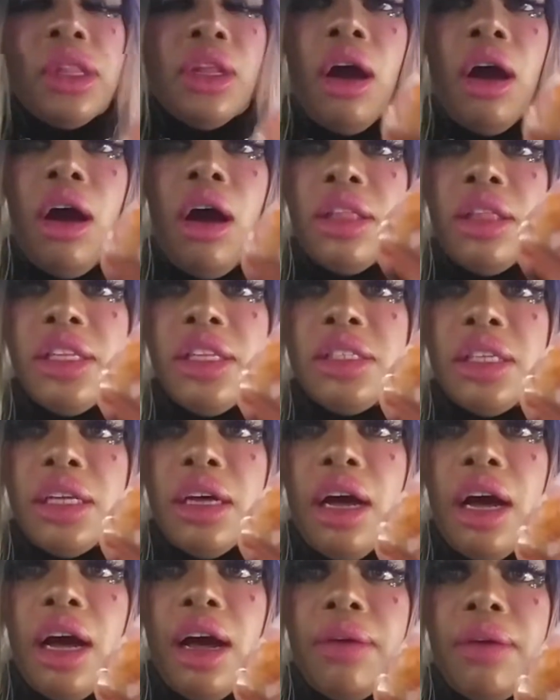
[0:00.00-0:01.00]
All this
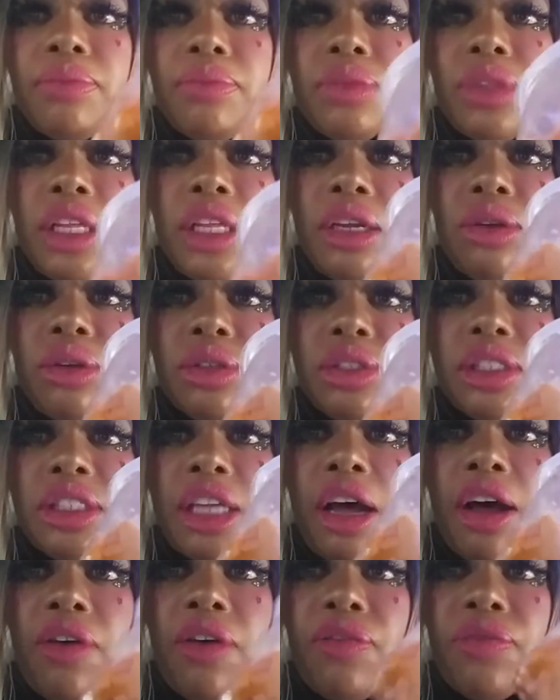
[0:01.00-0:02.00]
little
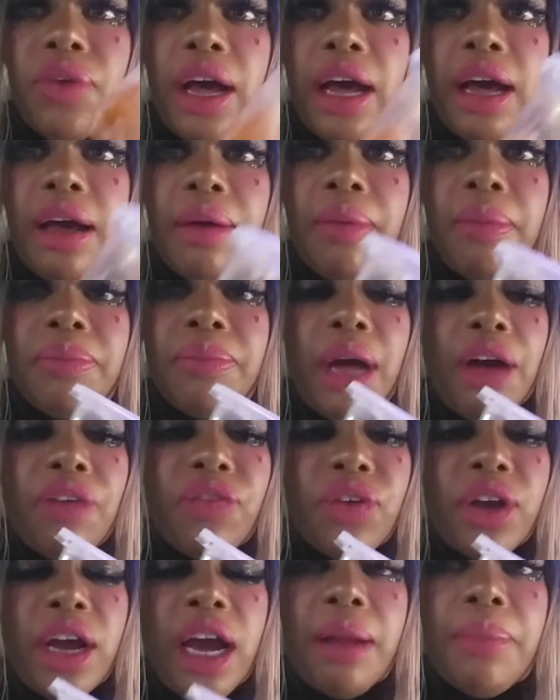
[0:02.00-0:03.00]
stuff. I
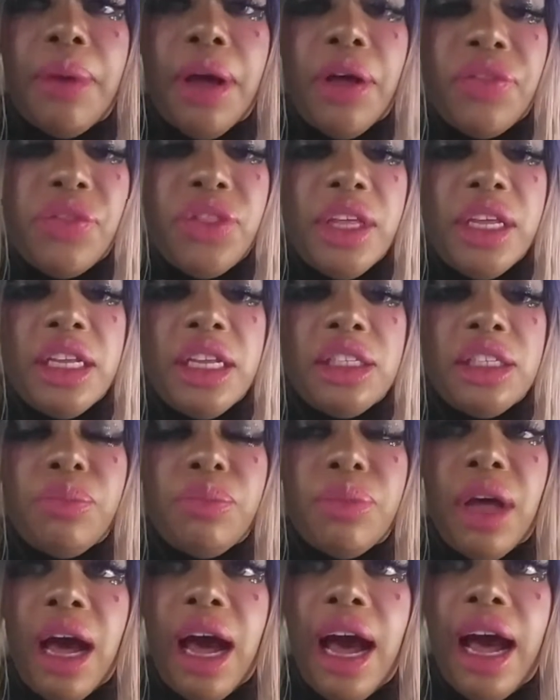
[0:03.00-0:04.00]
forgot about this,
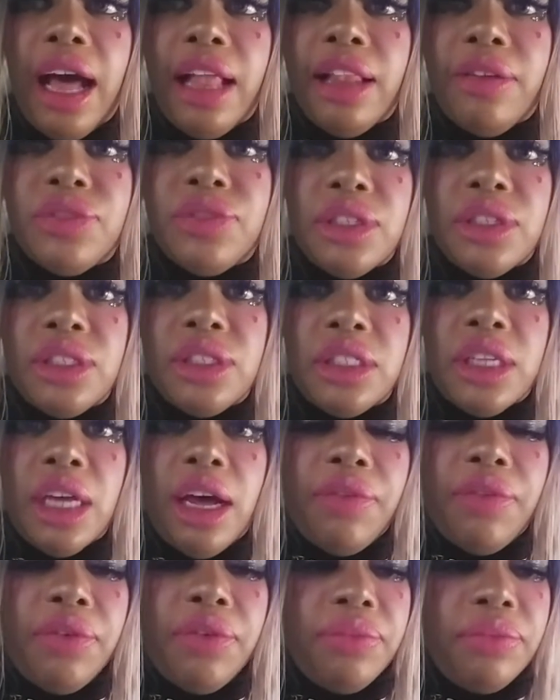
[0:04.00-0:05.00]
the olives and
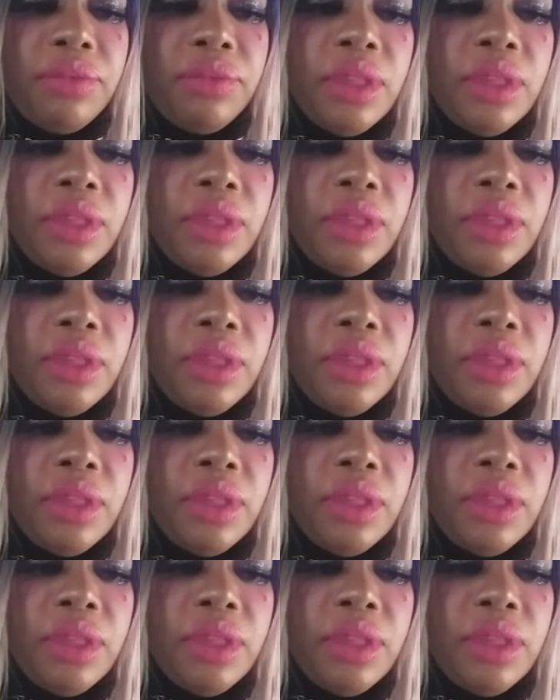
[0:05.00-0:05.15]
stuff.